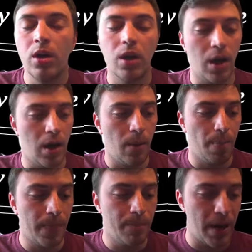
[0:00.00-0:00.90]

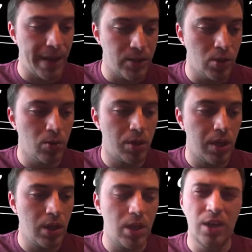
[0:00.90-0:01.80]
But I do
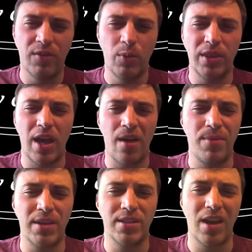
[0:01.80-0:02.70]
think, even with that
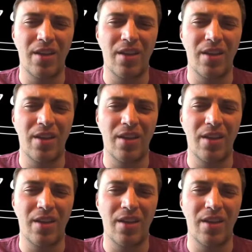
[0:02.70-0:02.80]
being said,